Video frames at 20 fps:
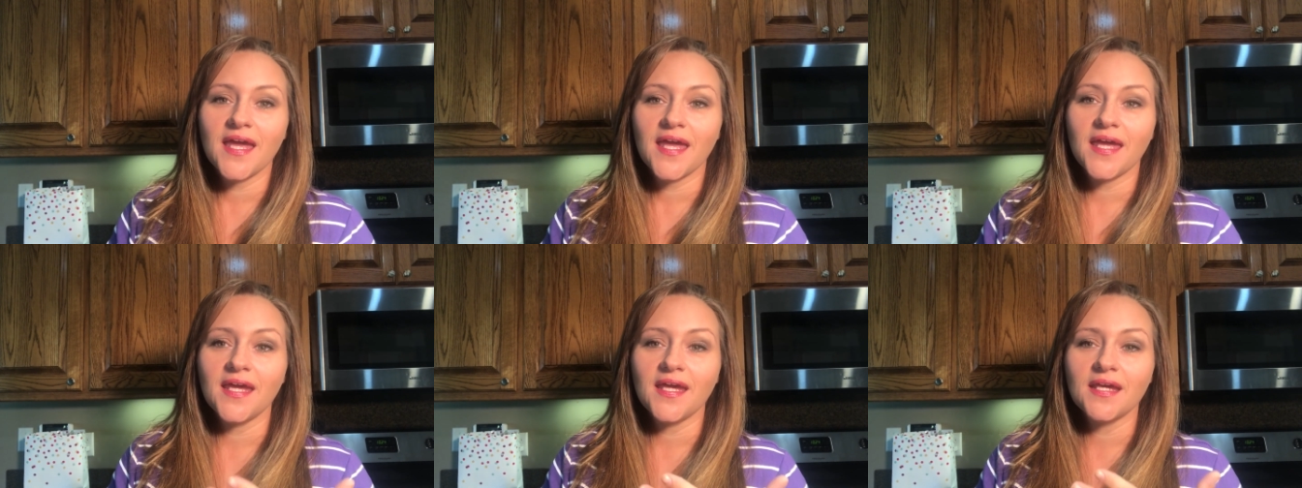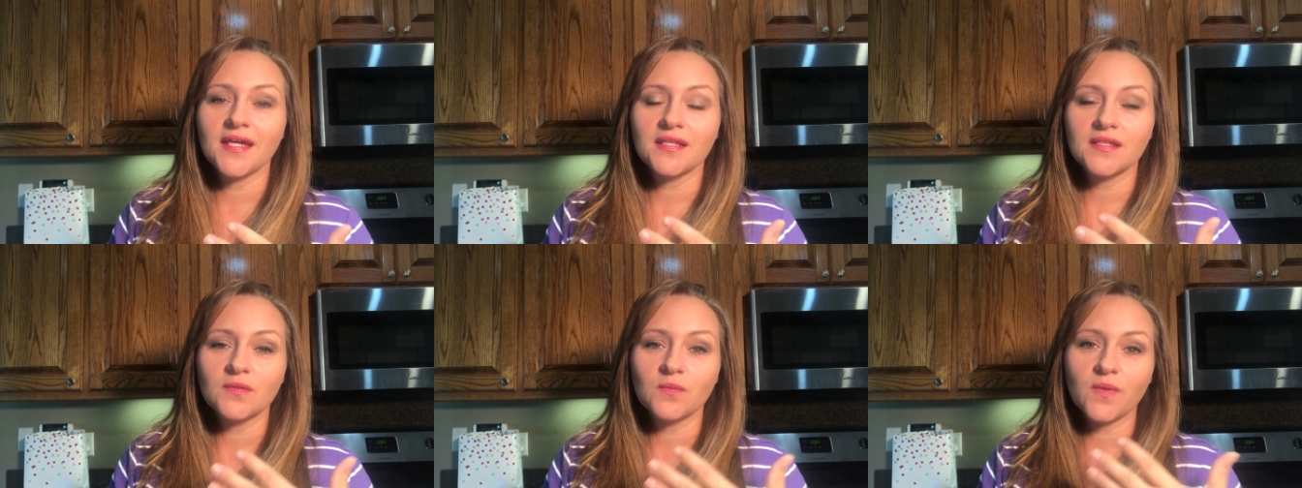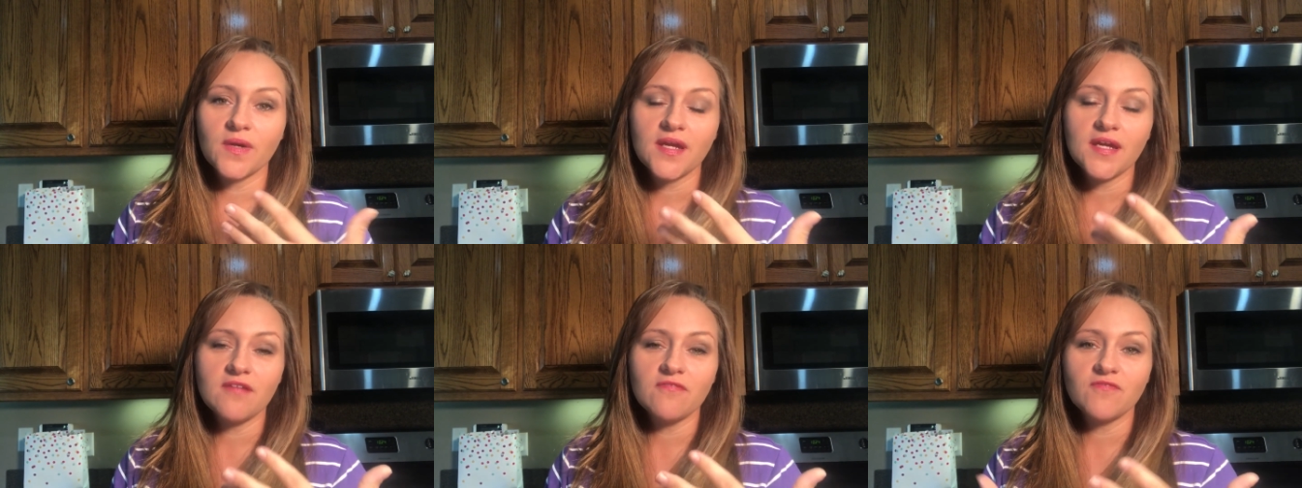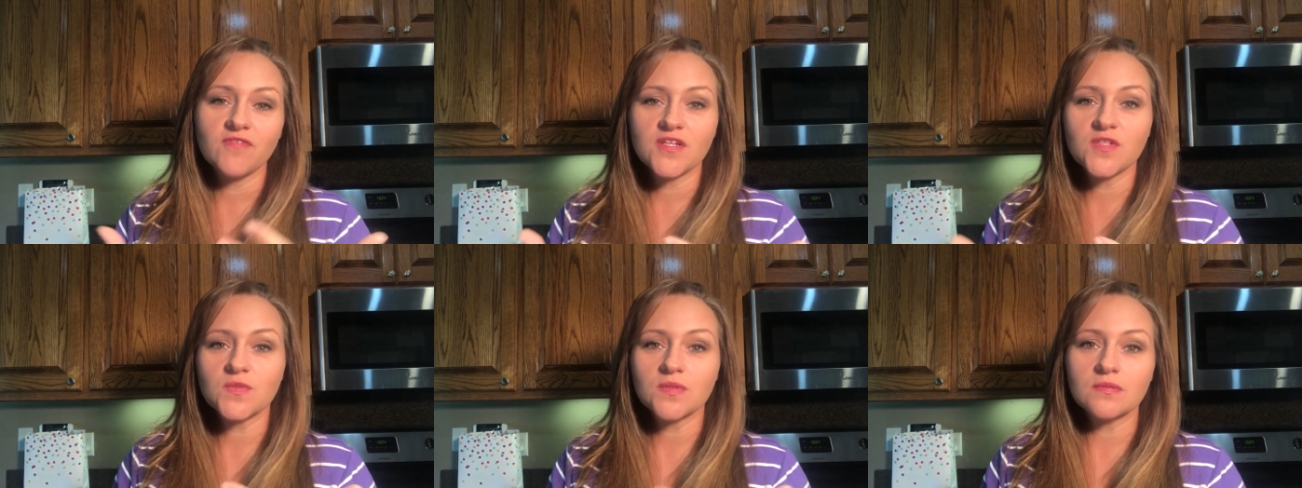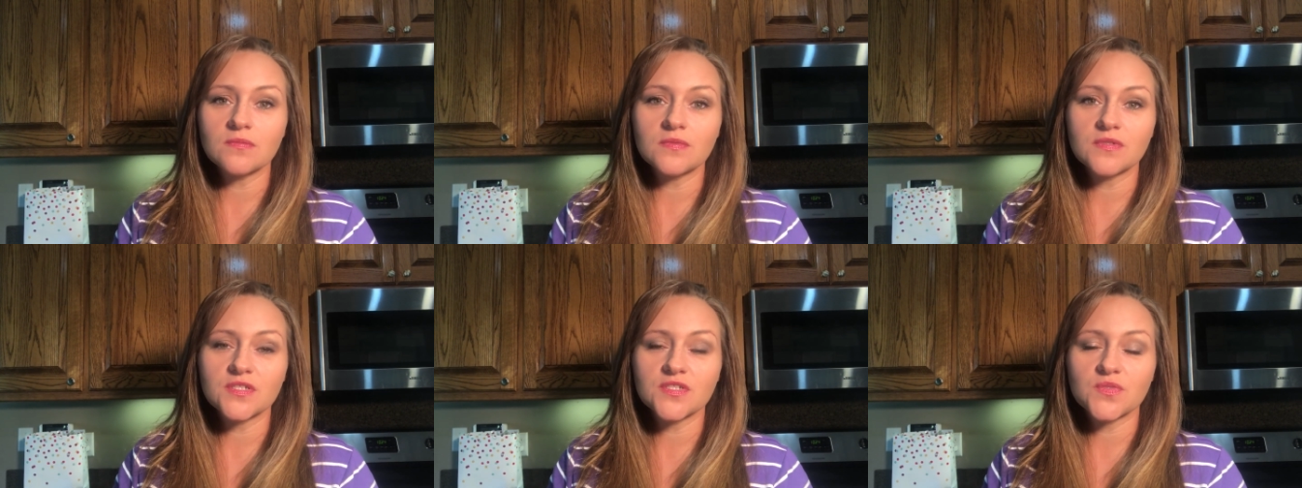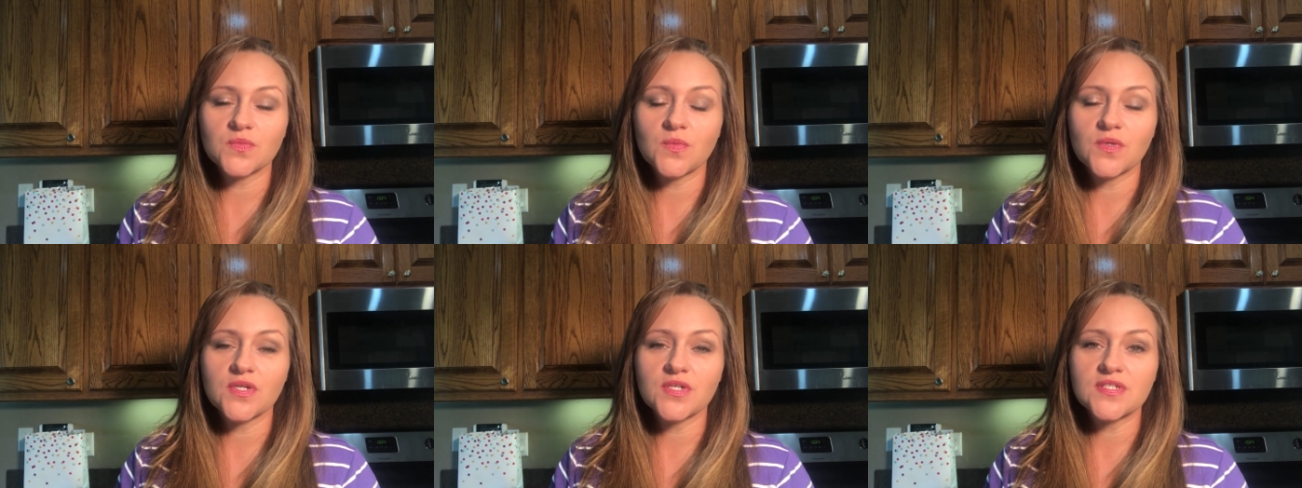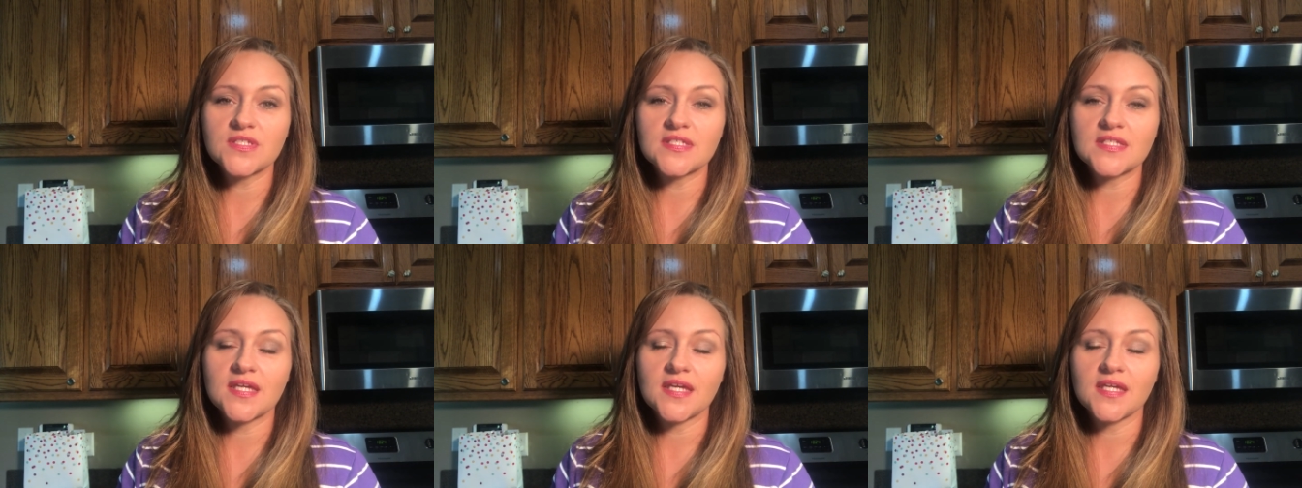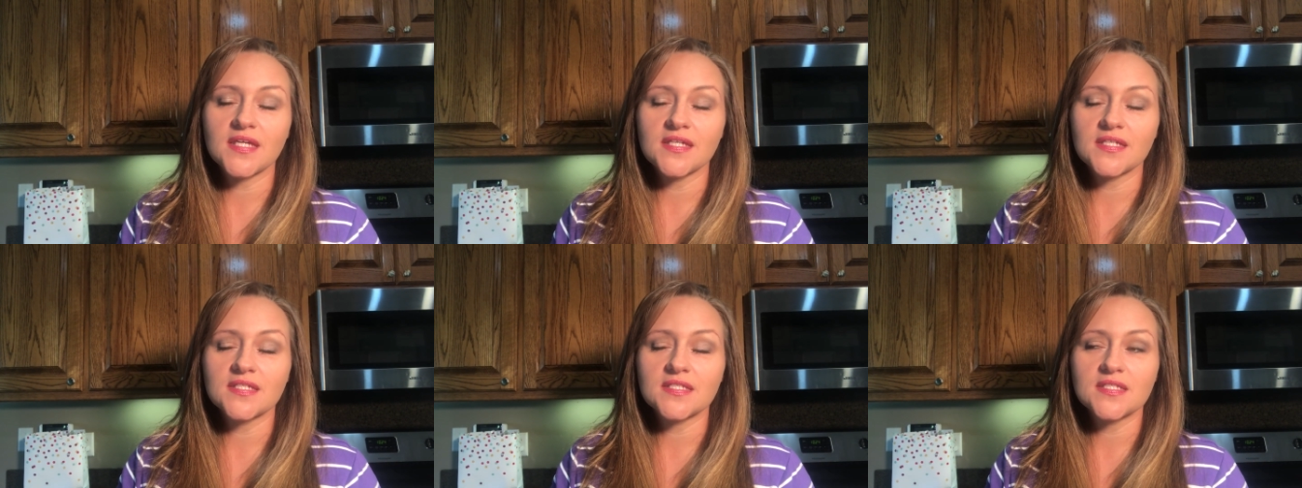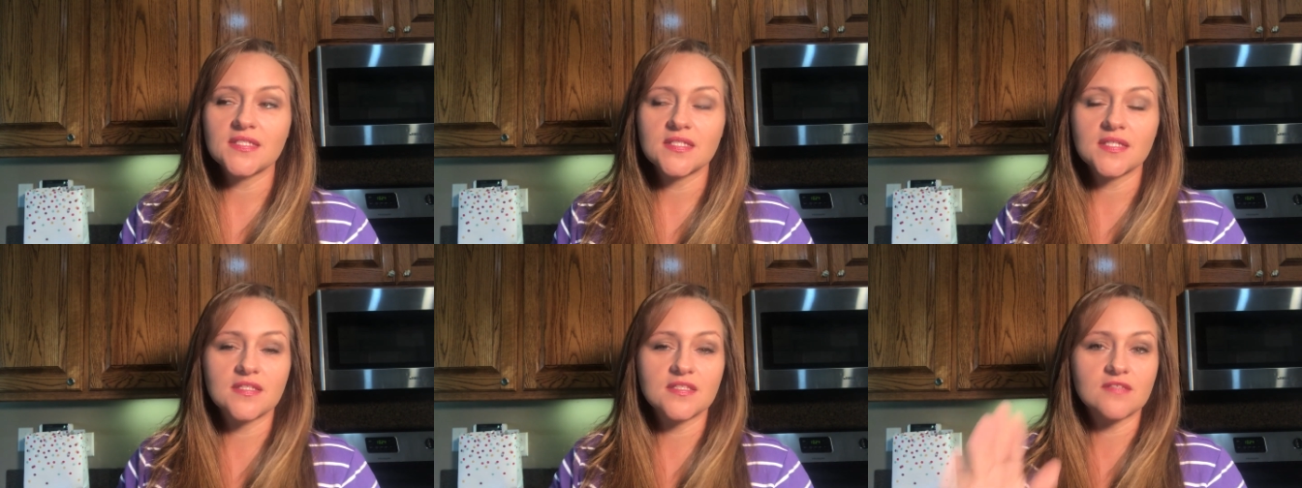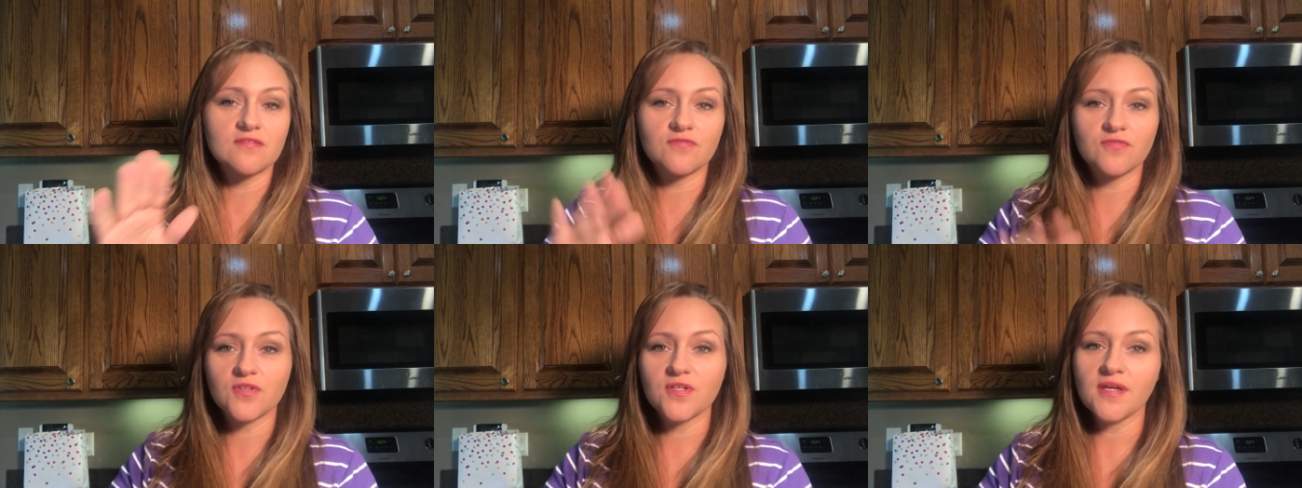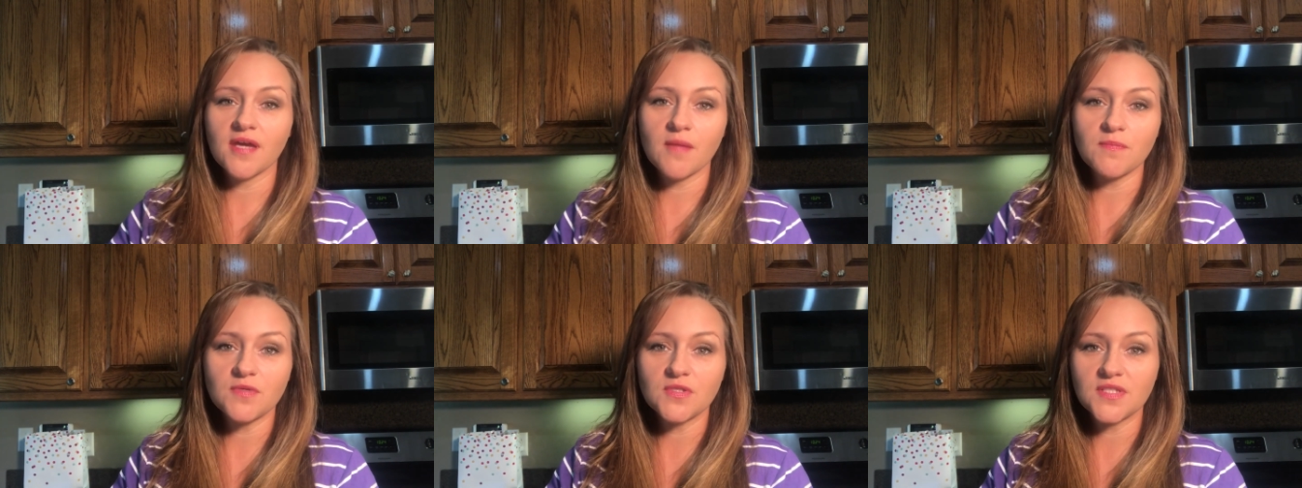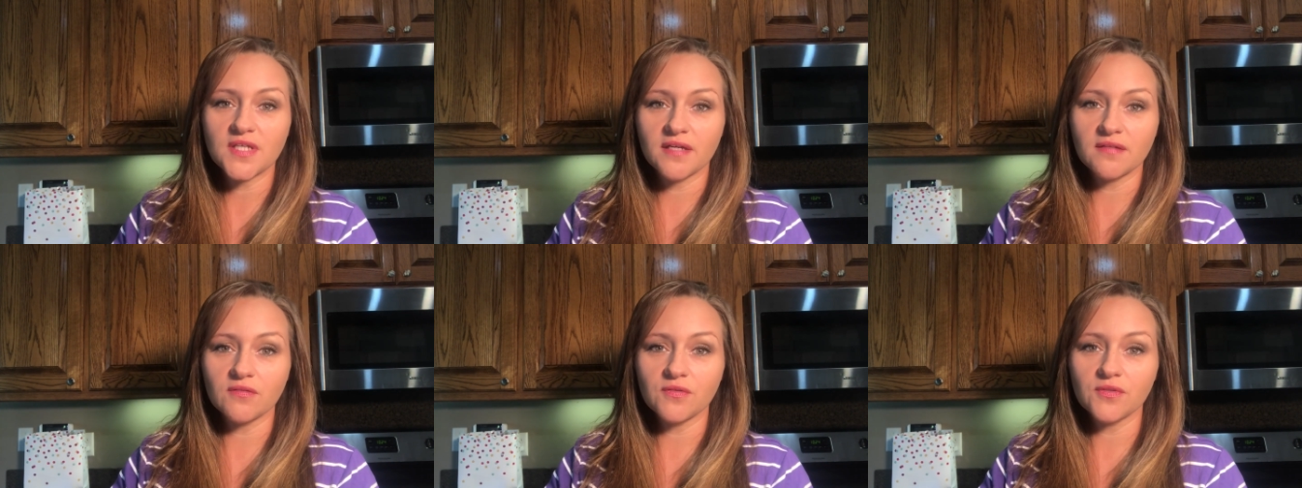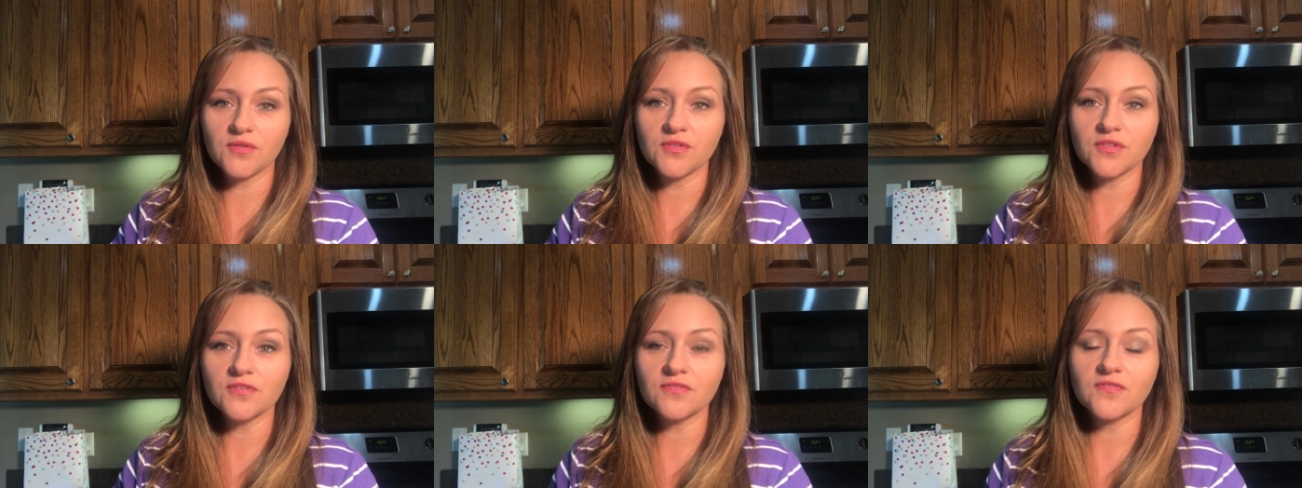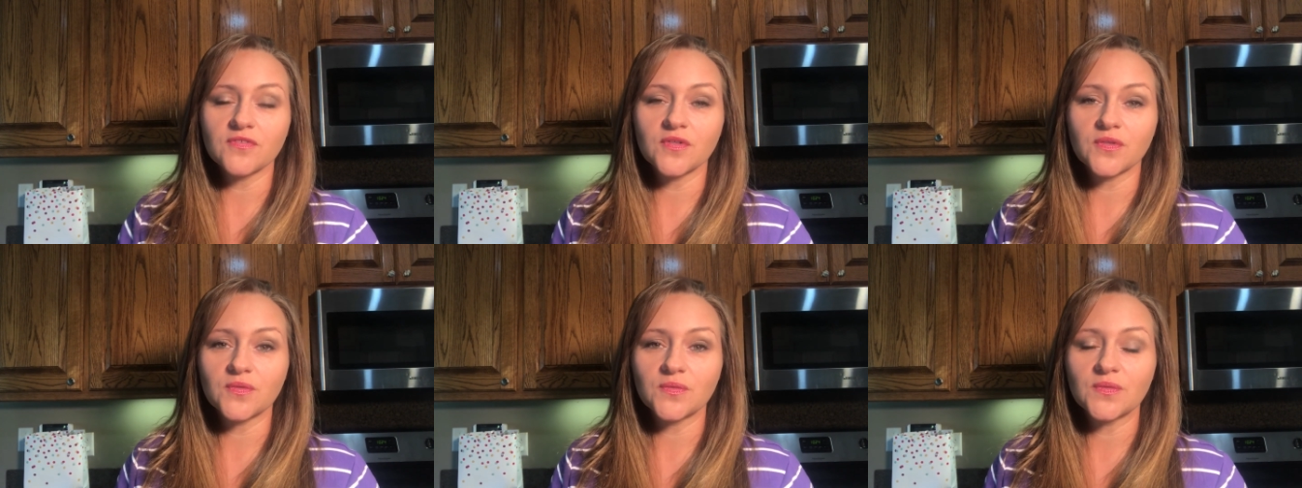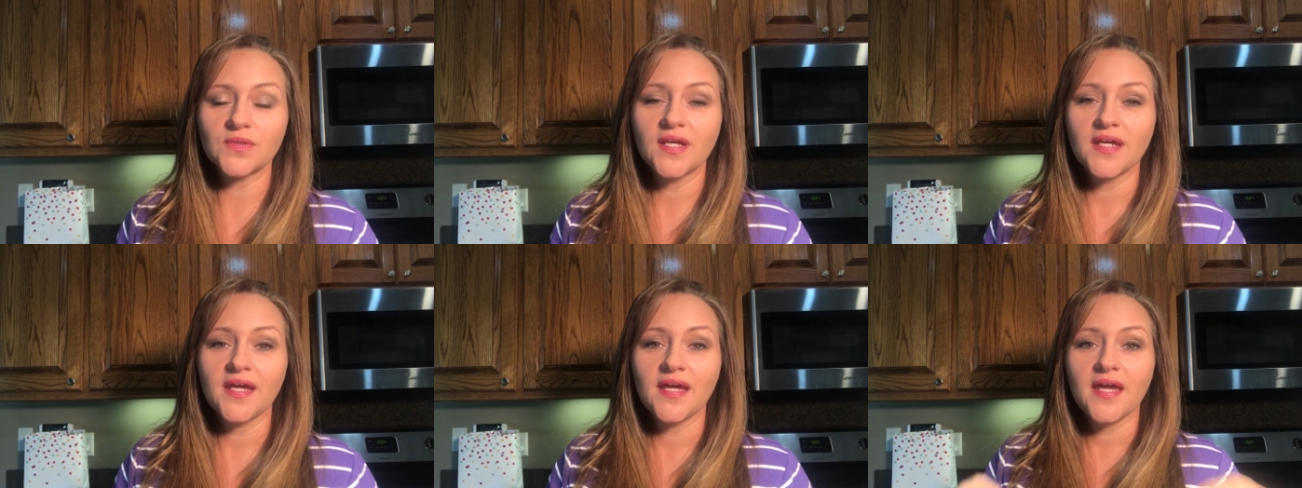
and the way Fetch Rewards works is it's a free app you download on your phone,